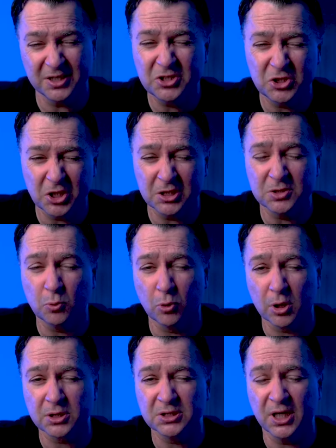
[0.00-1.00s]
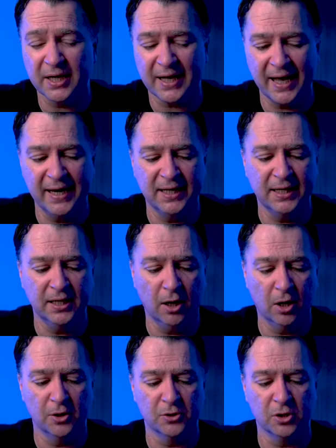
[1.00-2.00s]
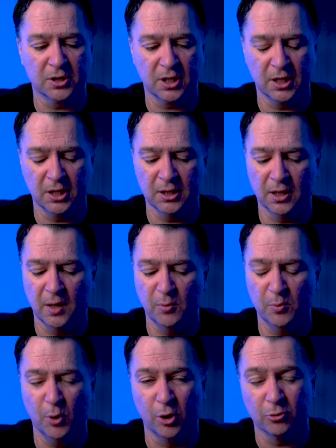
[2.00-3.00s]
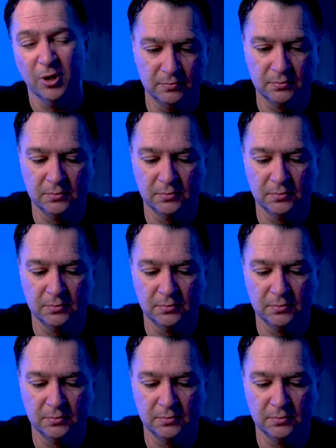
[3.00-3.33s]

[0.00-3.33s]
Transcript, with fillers: this just works like any other kind of Llama model.